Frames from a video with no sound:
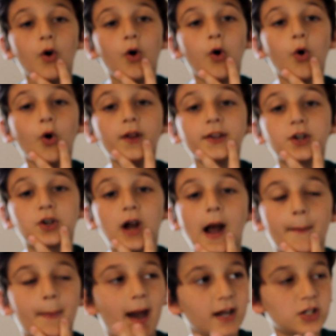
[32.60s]
holy
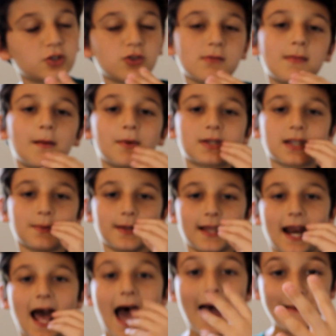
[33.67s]
crap. I just remembered something
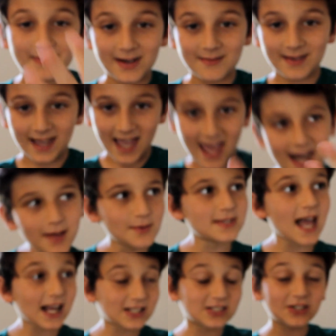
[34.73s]
that happened to me and it was
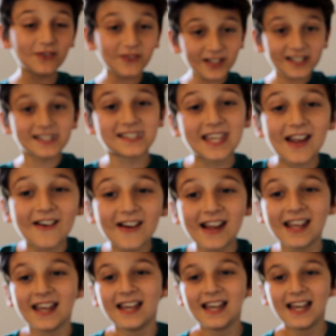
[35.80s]
actually a really
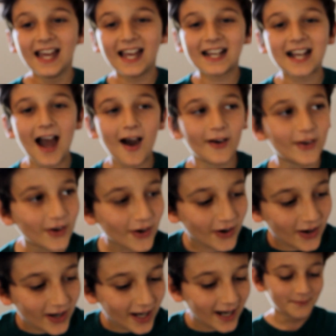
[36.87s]
scary encounter.
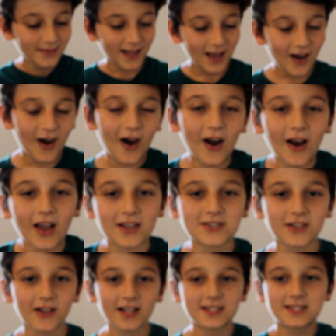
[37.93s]
Alright,
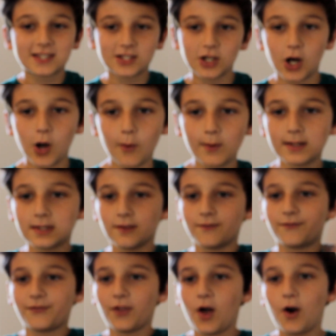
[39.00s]
so let's go with the
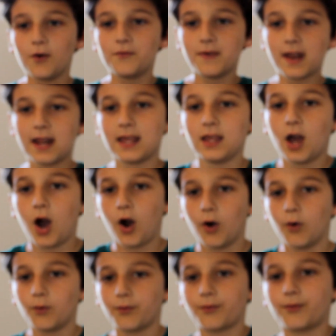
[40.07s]
flow video,
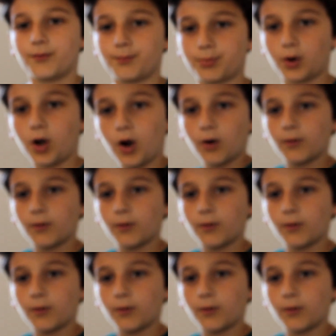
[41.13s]
bro.